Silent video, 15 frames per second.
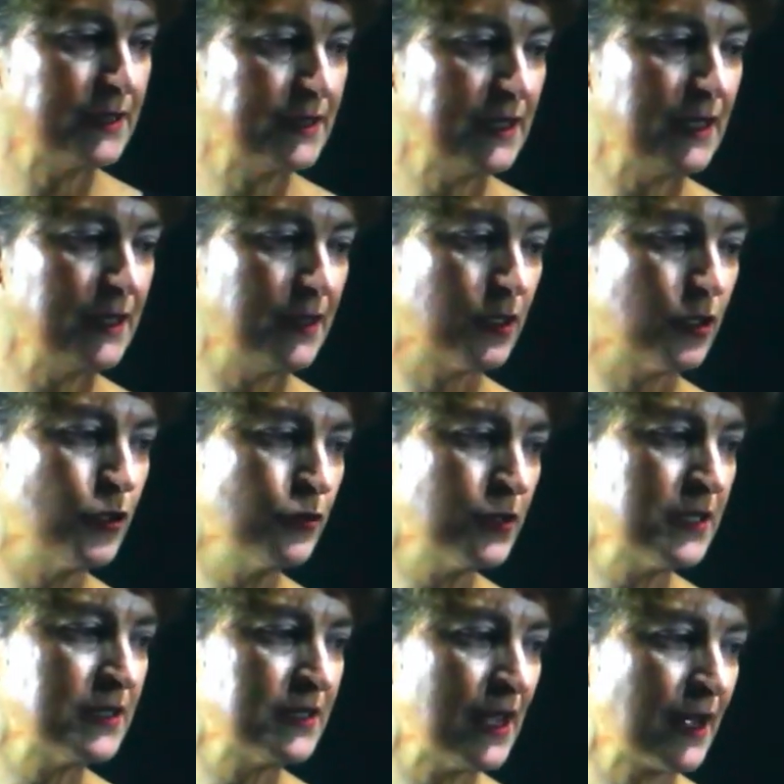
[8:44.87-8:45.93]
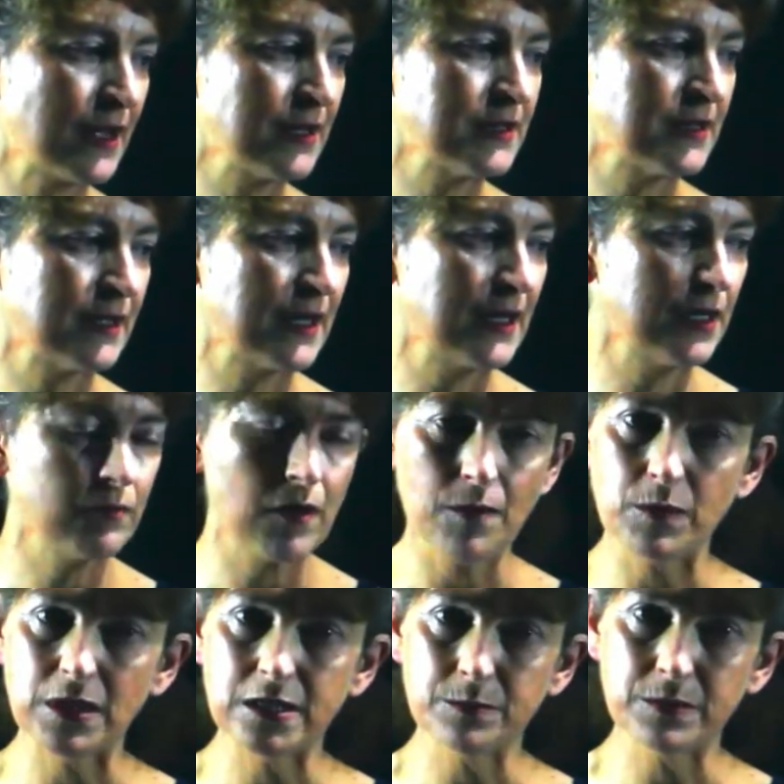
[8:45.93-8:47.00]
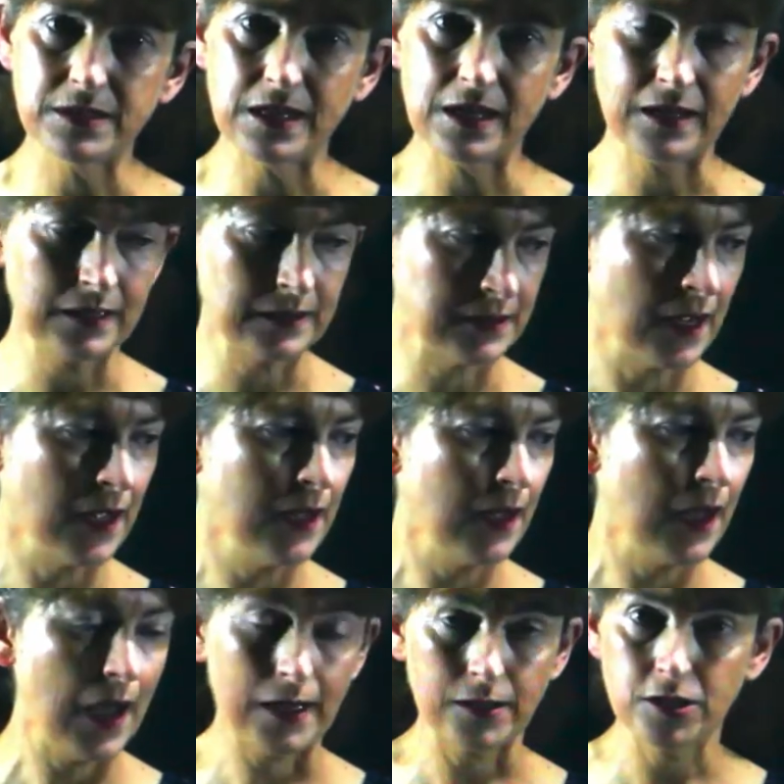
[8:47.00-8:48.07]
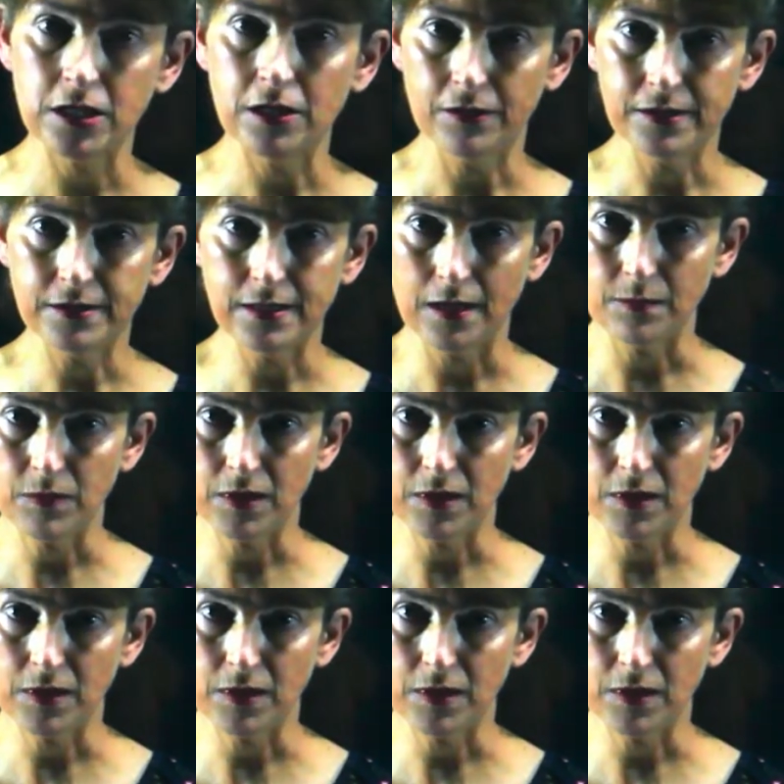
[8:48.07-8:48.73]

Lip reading: see that Newton seconds and kilogram meter per second actually are the same